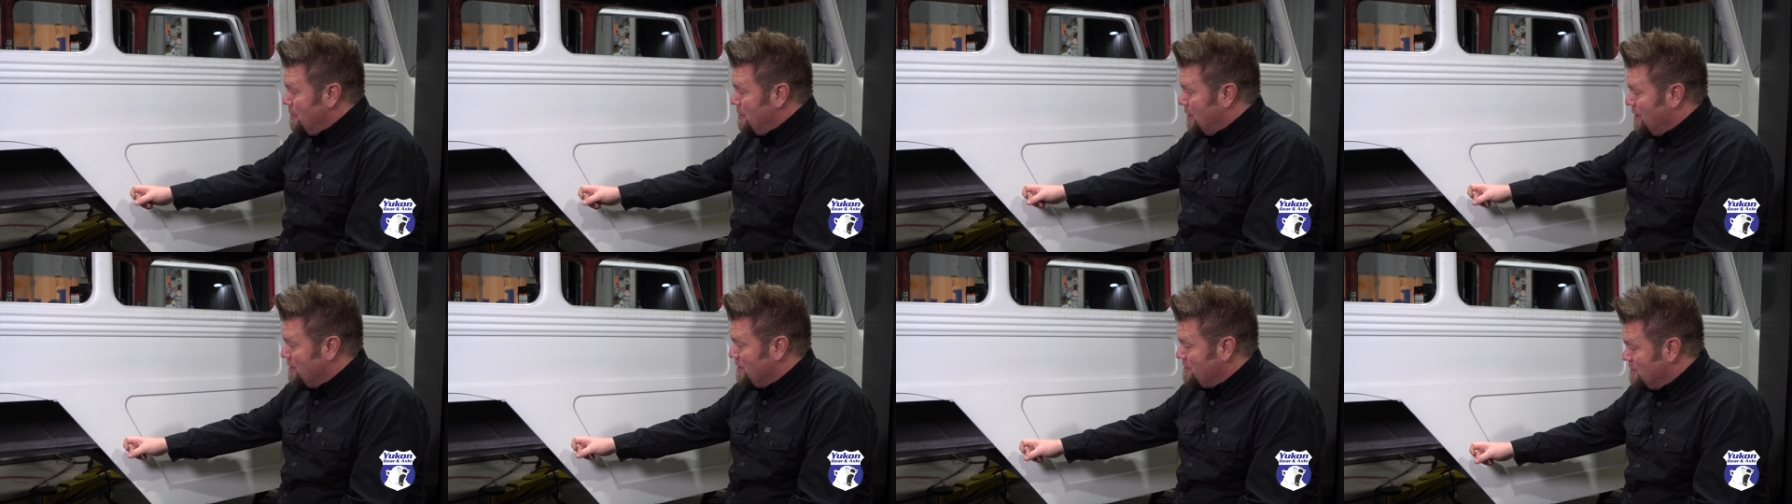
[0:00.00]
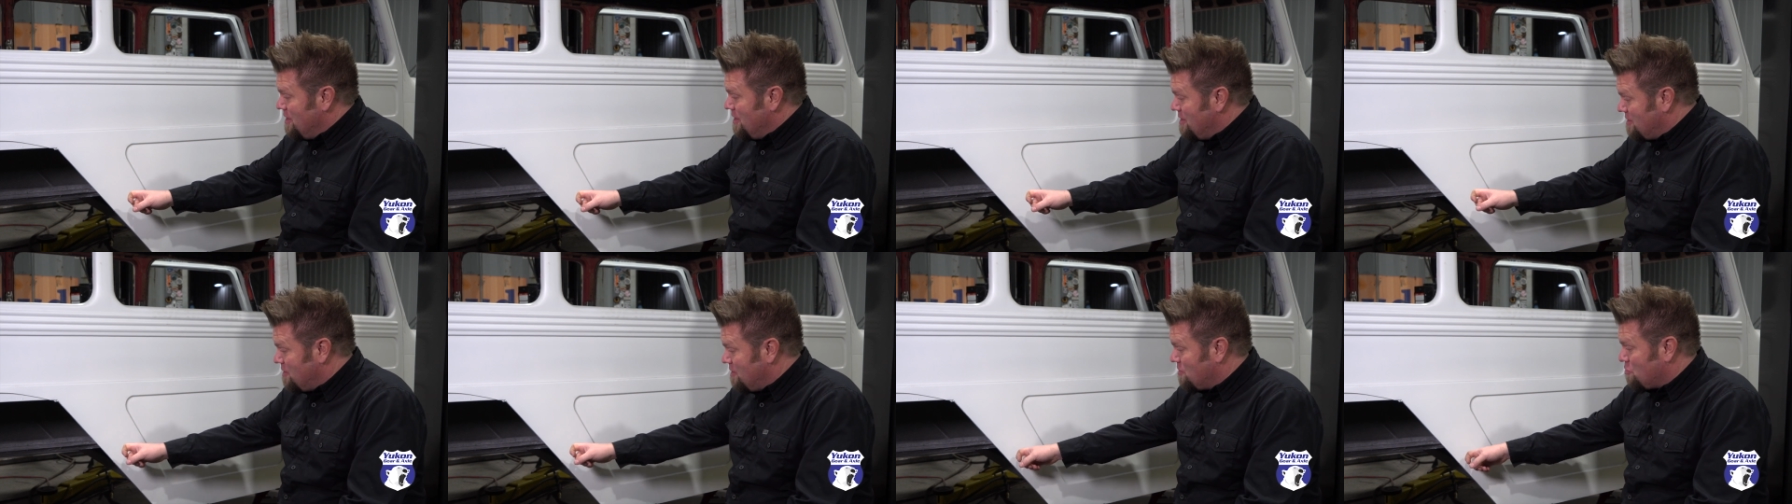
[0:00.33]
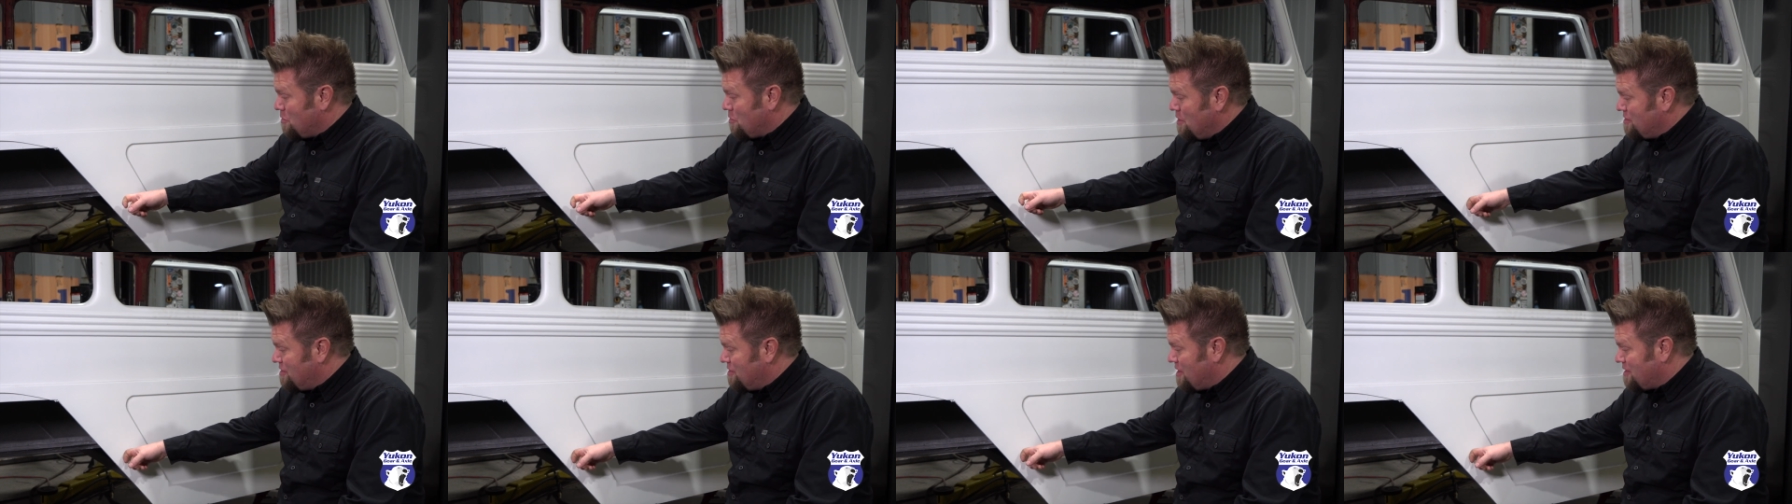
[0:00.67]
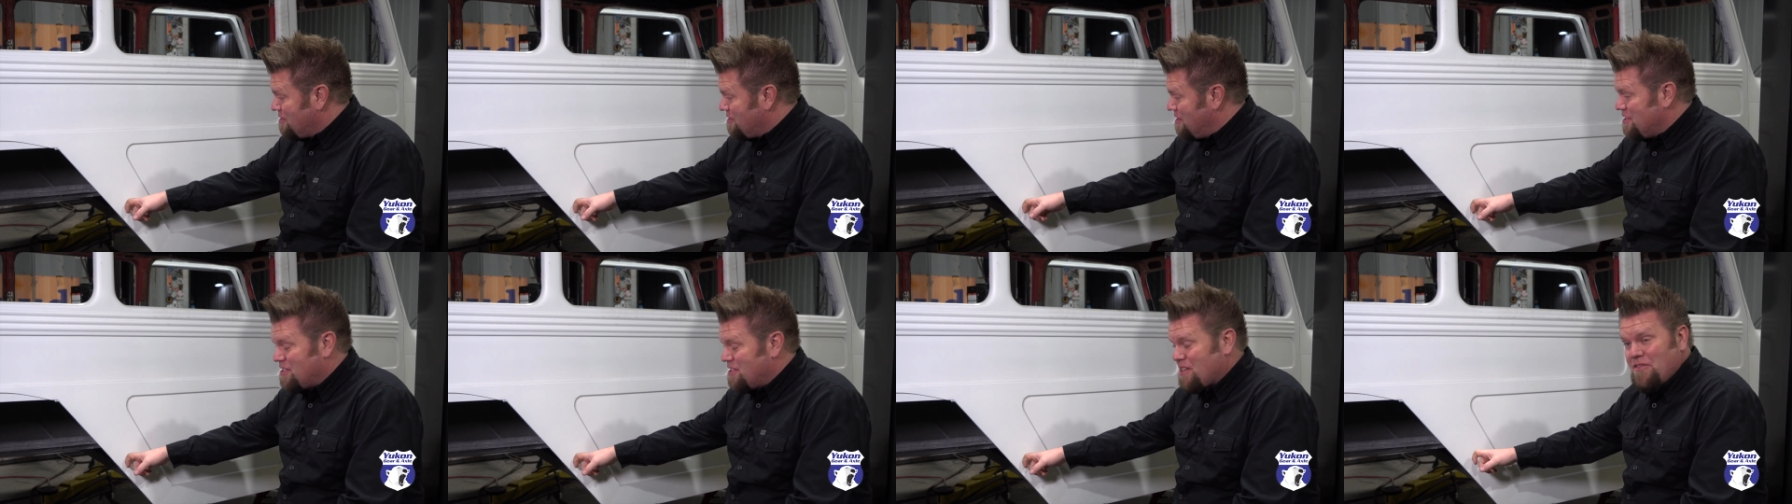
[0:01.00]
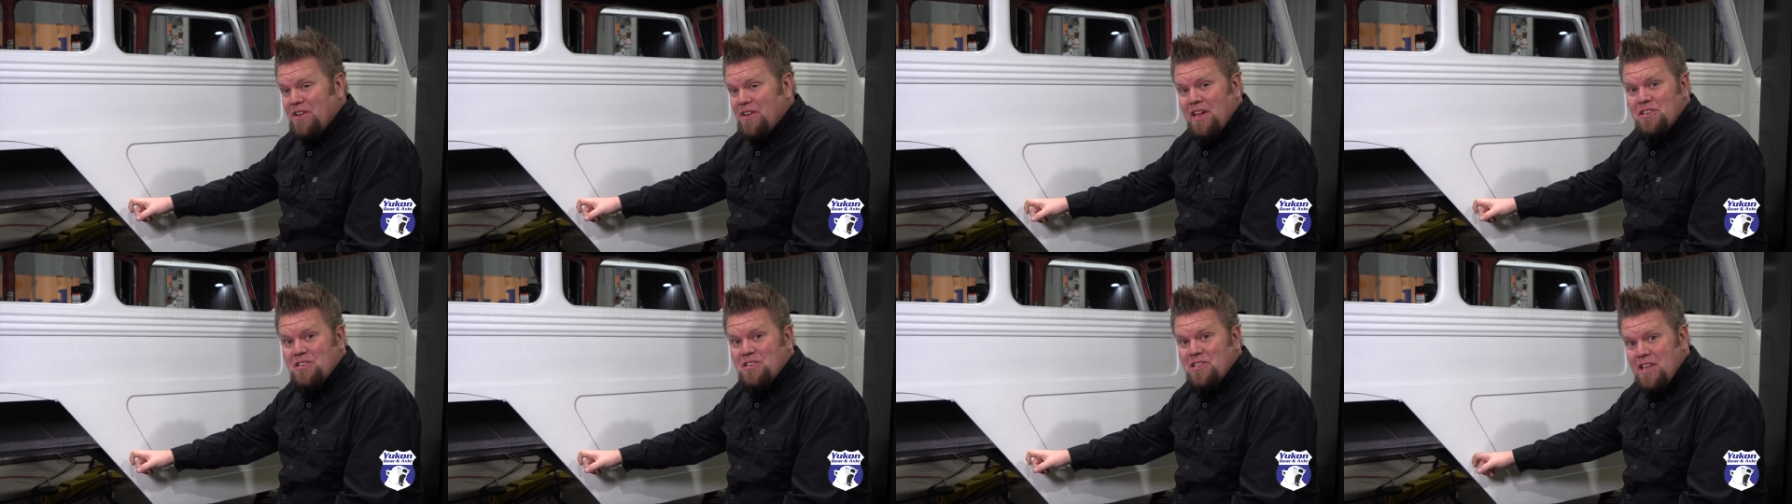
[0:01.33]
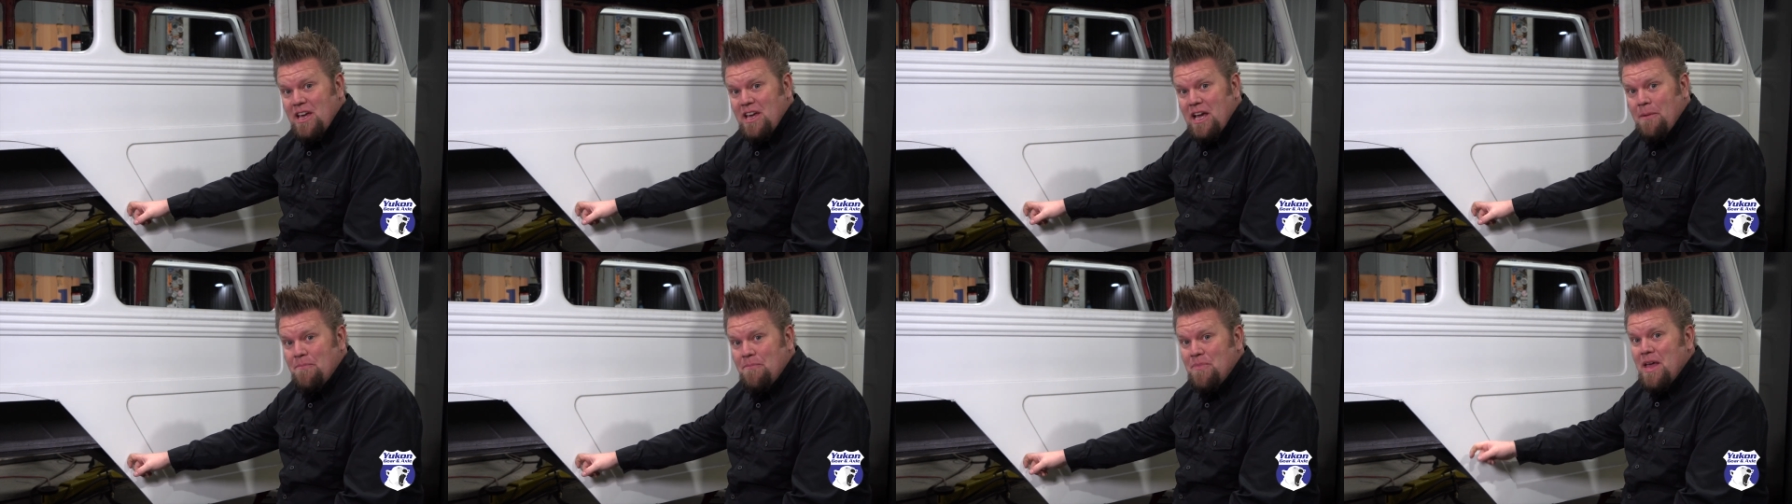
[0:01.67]
because this is three sixteenths of an inch
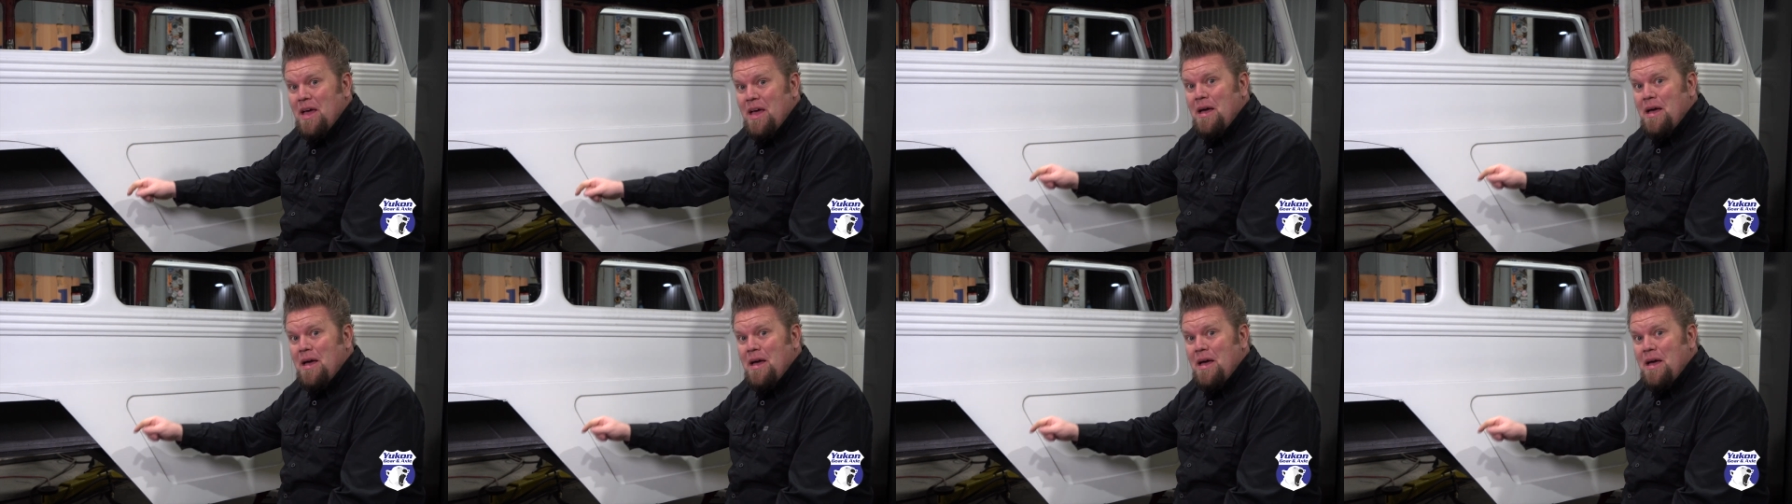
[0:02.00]
thick,